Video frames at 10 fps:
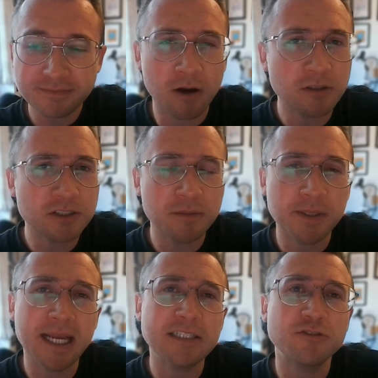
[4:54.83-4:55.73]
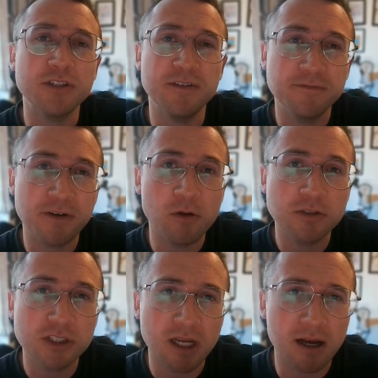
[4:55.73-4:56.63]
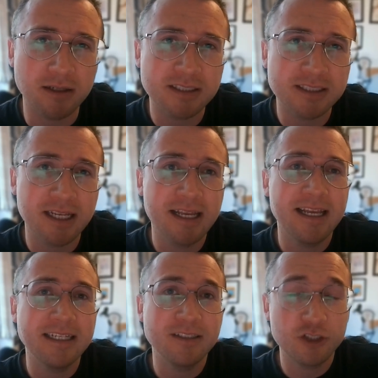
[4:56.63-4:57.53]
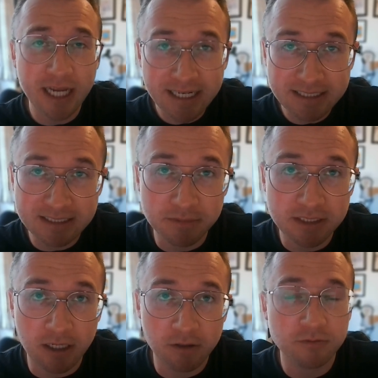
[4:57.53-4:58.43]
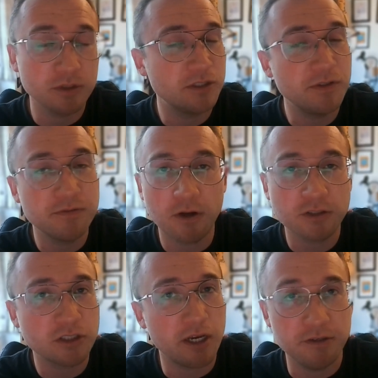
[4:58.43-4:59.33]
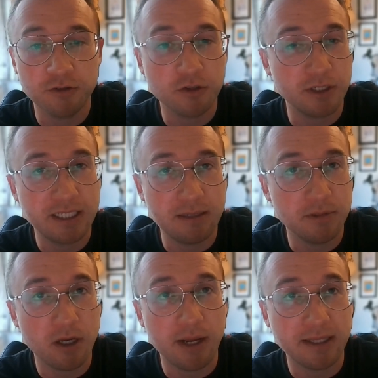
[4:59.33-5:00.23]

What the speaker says: Oscar Piastri false starts, checks himself, which if you false start, you just got to keep going.